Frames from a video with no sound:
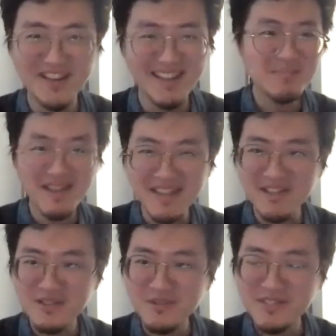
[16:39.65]

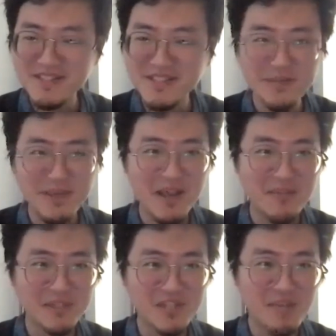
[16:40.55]
expecting to see some
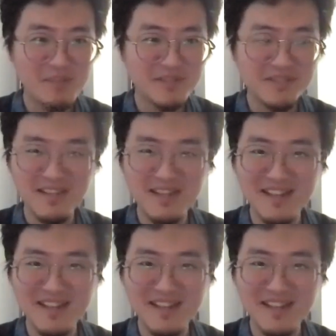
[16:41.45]
incoming choppers.